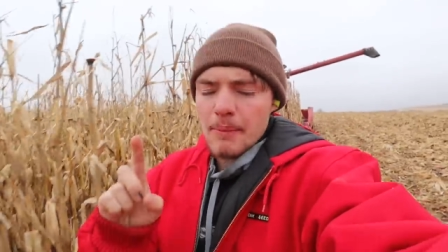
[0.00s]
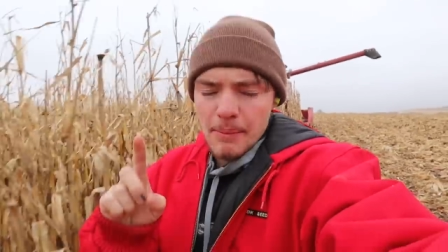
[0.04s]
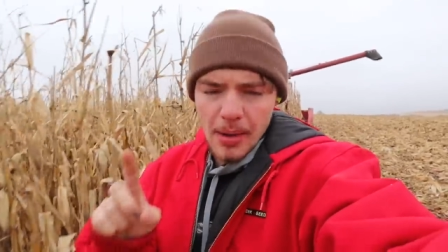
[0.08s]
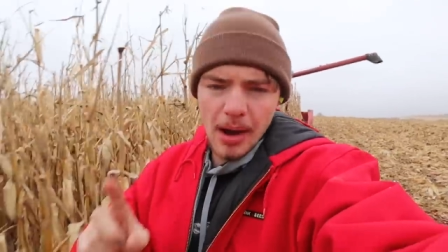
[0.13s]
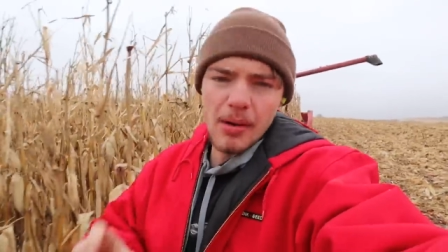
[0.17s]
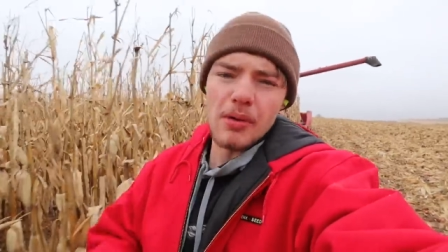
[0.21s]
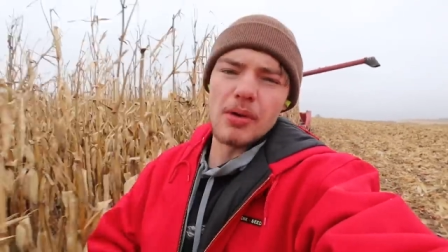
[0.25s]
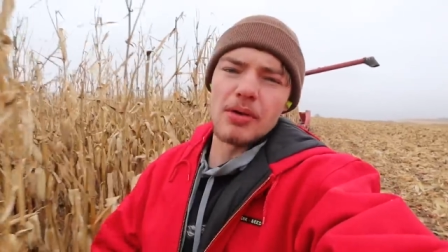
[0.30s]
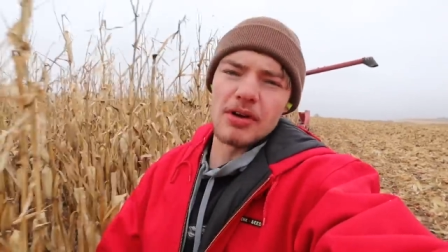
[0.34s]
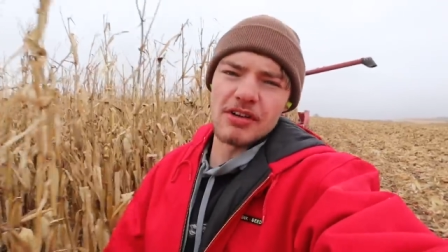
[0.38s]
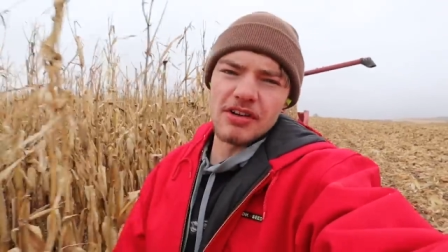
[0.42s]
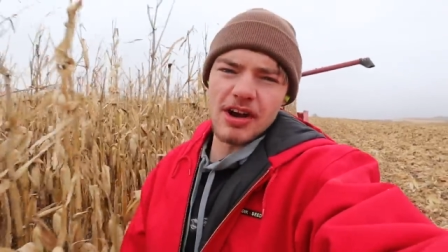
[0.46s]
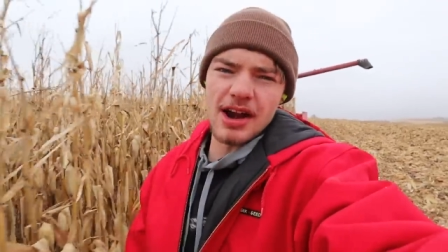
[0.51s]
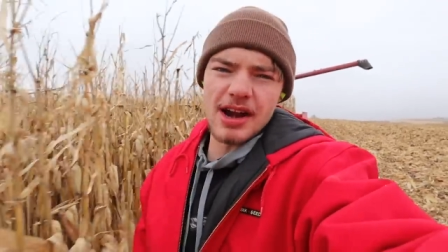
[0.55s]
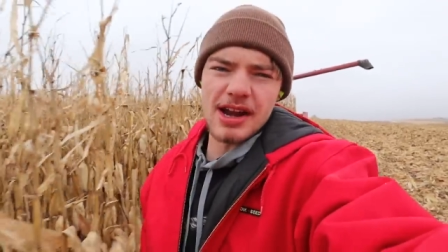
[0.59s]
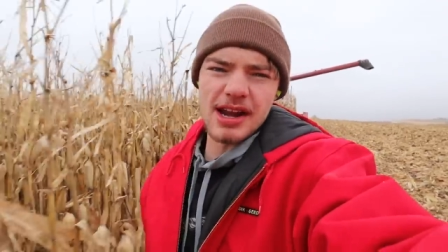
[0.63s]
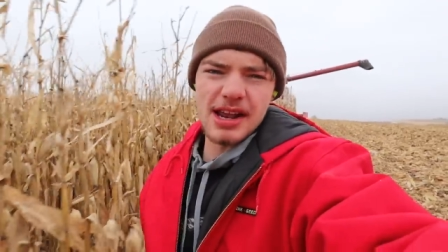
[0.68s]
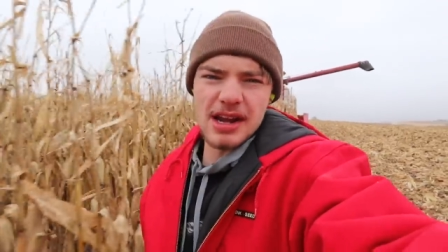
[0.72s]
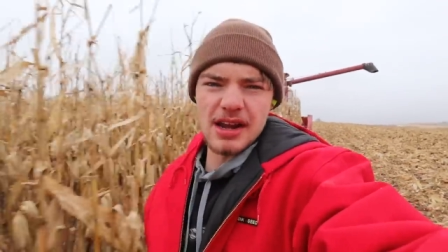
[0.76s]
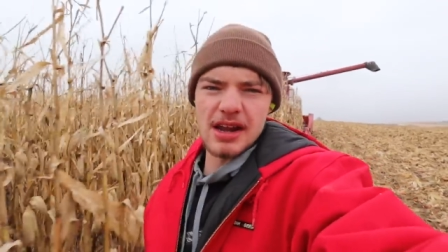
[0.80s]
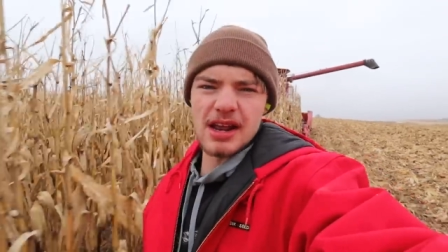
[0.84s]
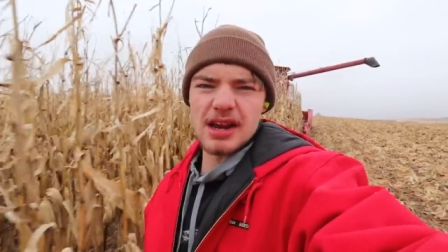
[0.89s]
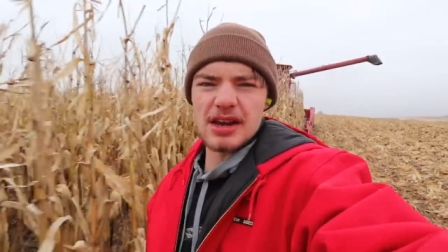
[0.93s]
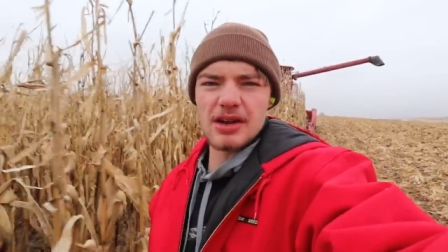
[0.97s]
But we're
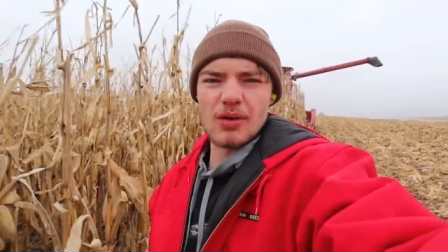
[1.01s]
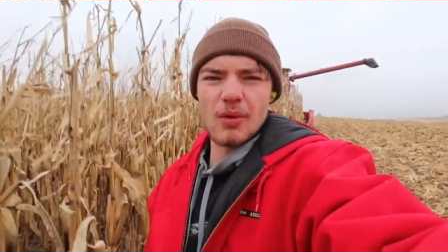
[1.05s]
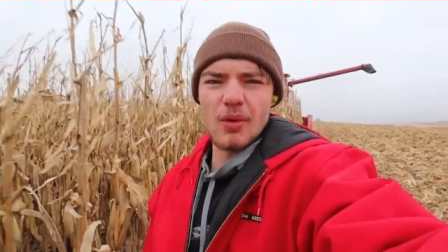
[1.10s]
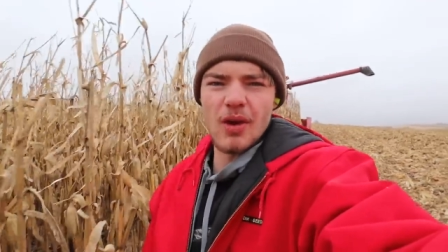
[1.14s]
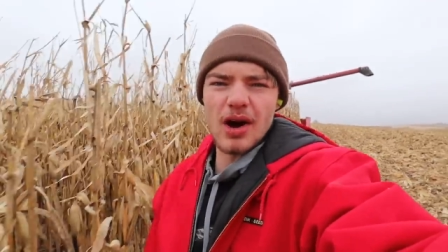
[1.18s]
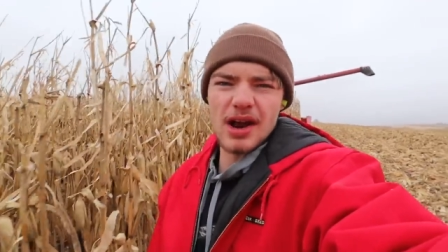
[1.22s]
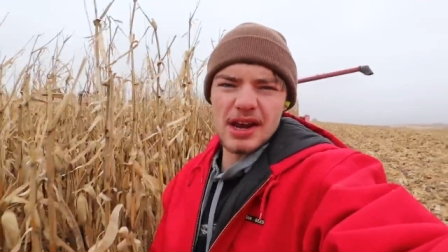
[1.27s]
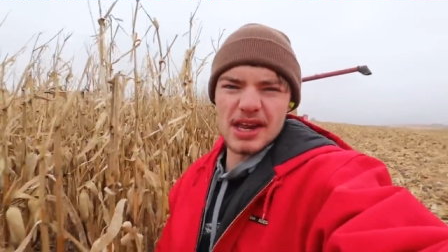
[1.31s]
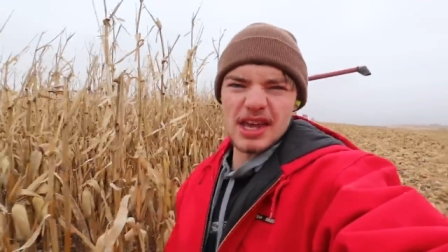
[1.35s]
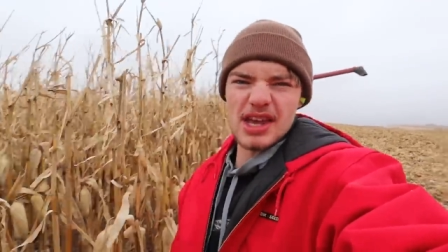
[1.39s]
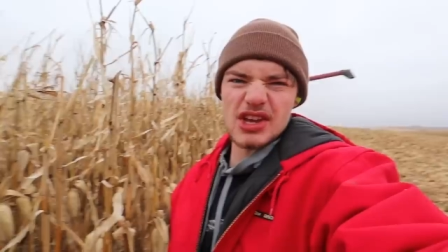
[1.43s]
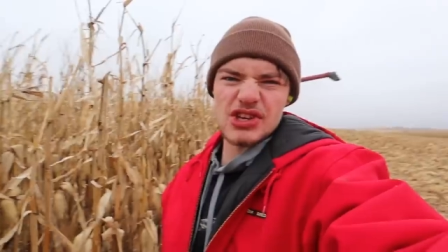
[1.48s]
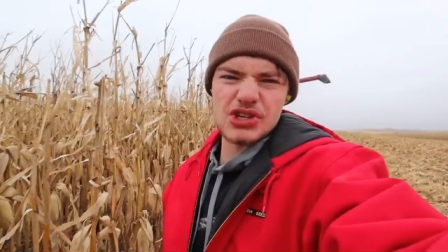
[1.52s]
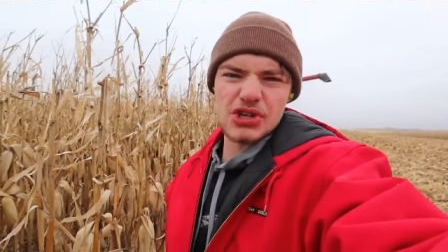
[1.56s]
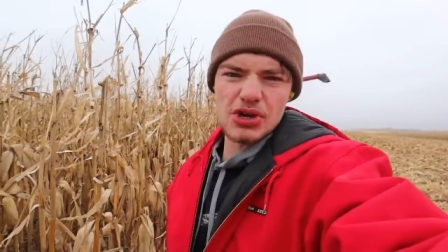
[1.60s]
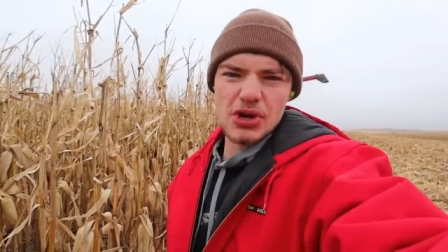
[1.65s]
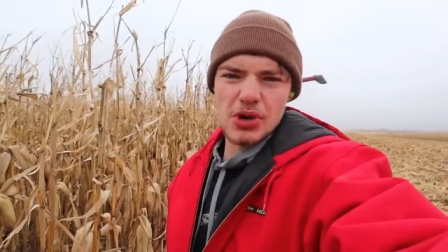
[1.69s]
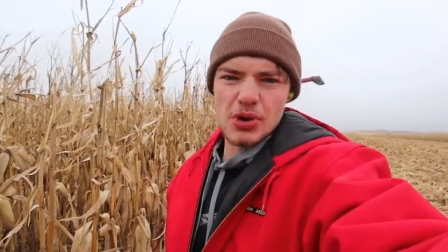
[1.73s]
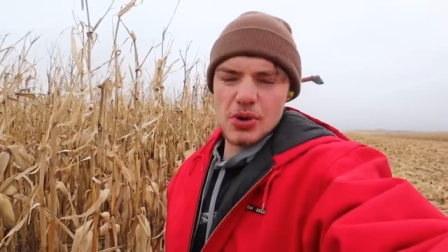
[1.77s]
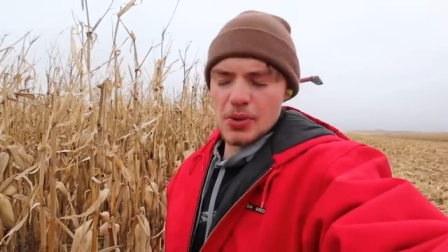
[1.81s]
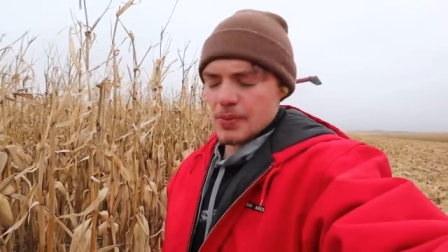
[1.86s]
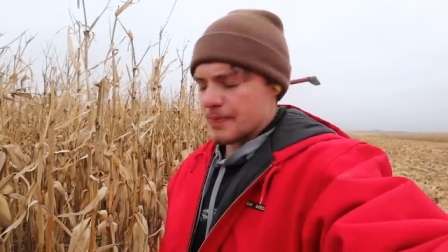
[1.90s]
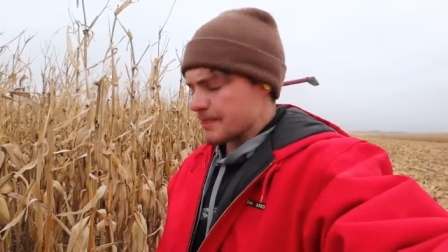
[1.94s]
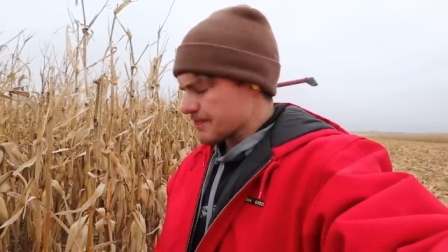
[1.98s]
running into one
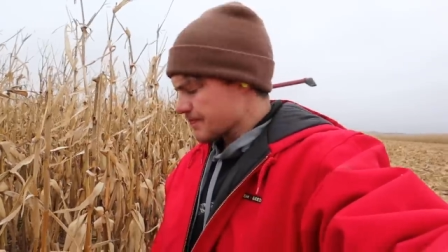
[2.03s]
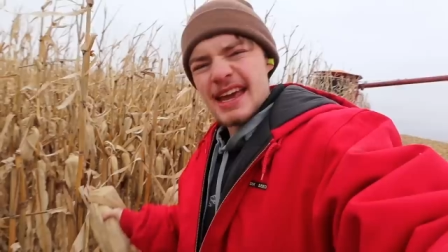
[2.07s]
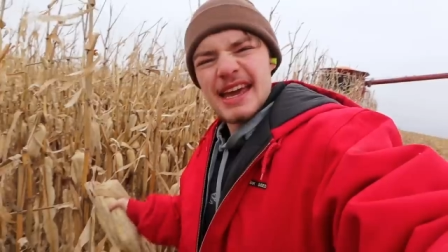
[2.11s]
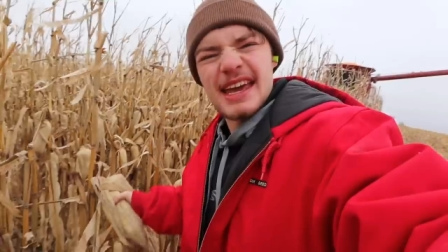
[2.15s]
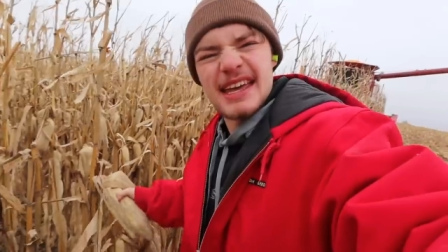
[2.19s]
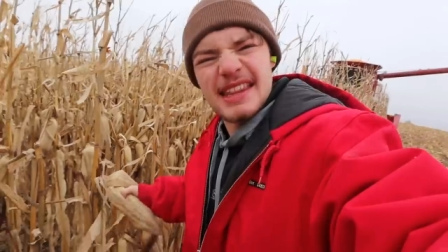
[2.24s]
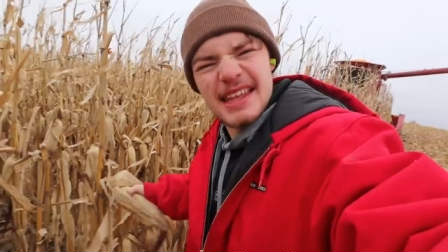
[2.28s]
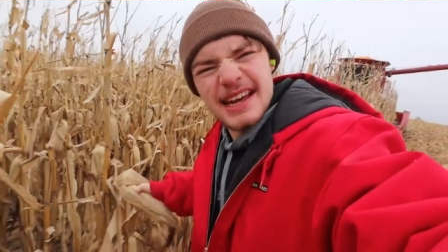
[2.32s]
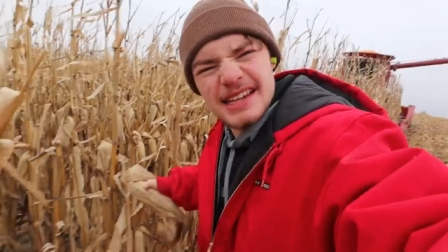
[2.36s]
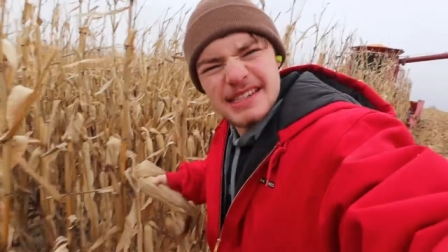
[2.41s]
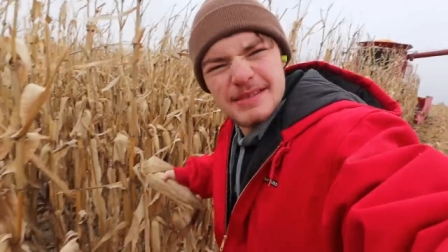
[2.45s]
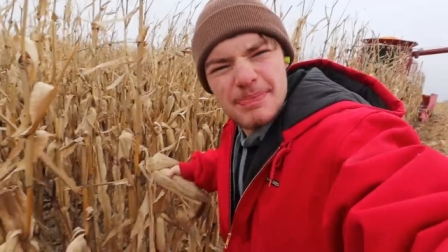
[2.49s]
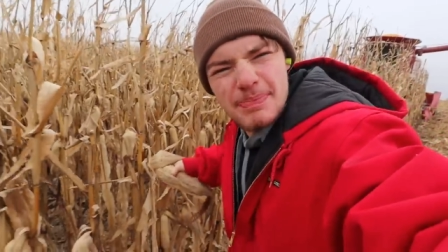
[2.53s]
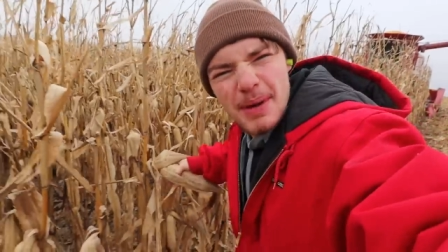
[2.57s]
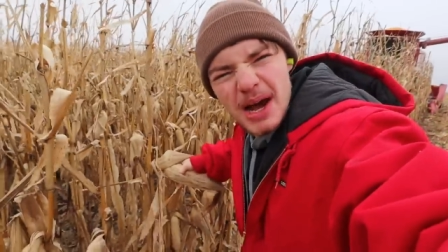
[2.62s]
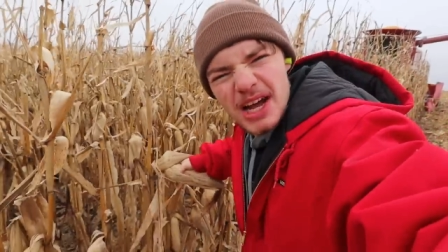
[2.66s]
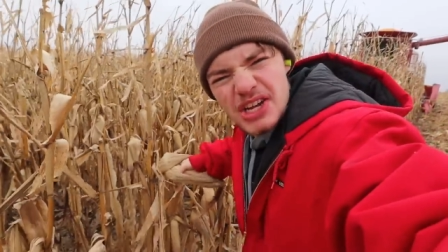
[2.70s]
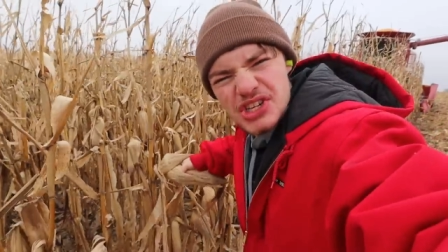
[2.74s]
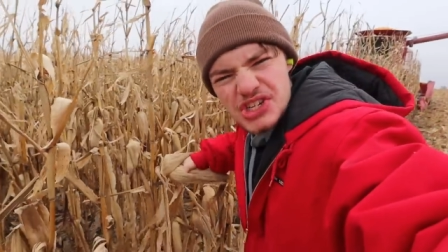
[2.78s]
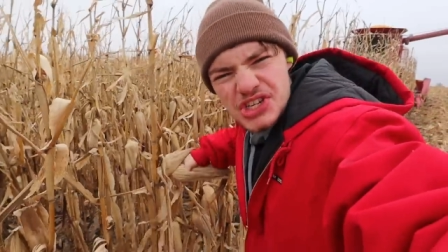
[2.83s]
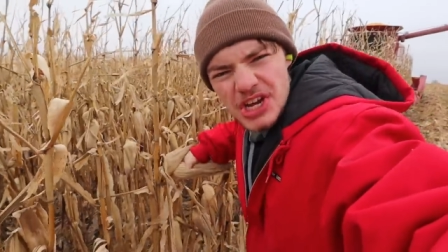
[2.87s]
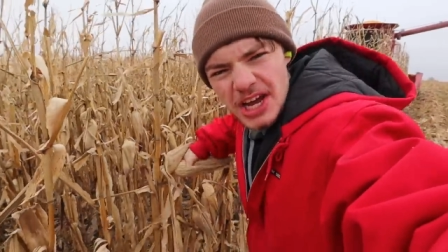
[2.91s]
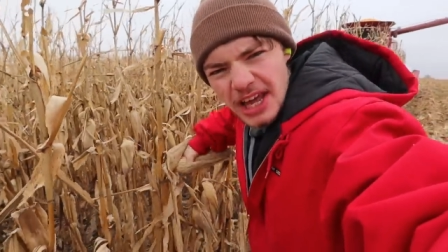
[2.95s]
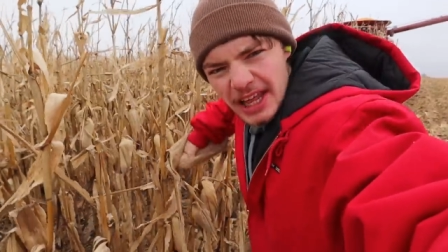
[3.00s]
issue, and that's
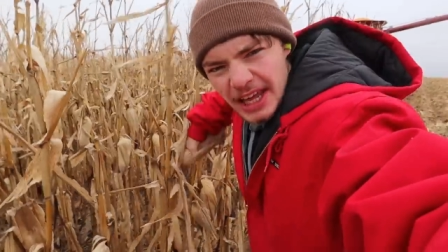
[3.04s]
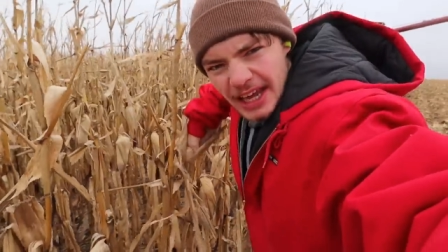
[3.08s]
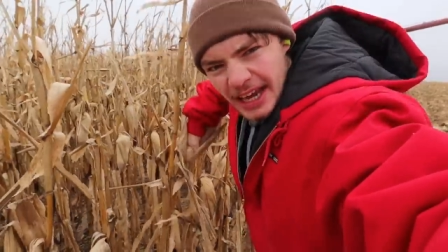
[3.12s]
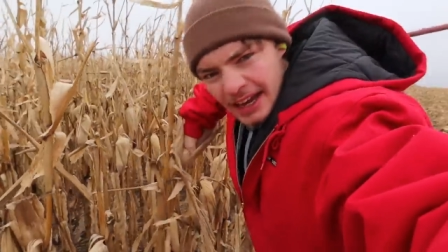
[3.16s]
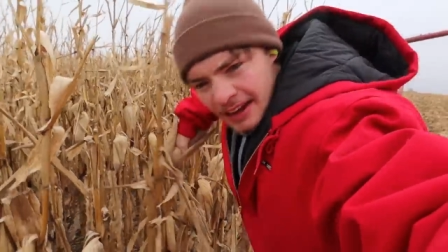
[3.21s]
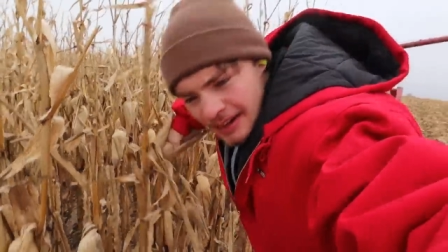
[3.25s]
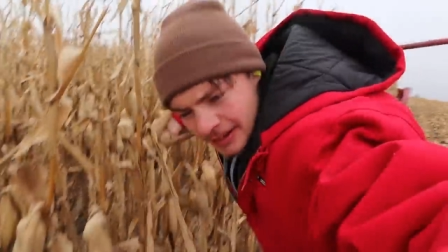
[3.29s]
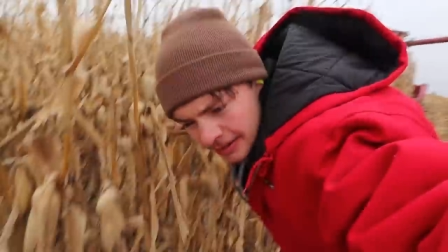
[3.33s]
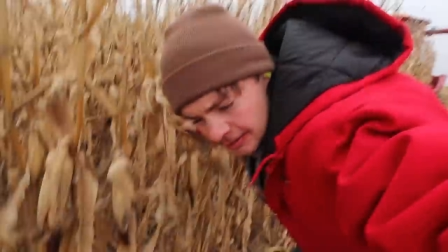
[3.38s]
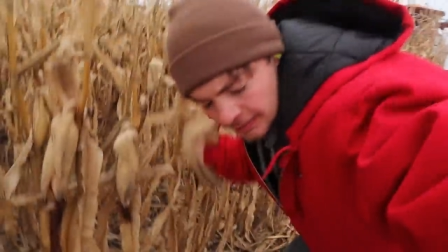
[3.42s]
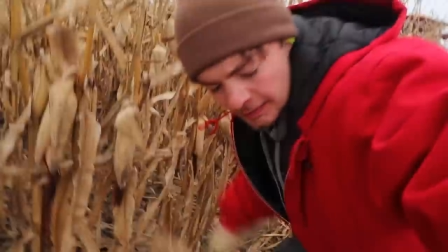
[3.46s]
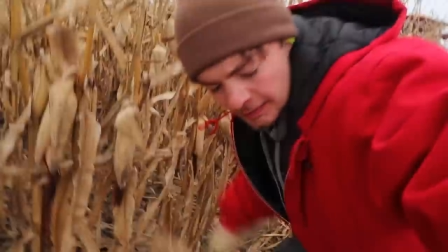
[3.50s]
butt shelling.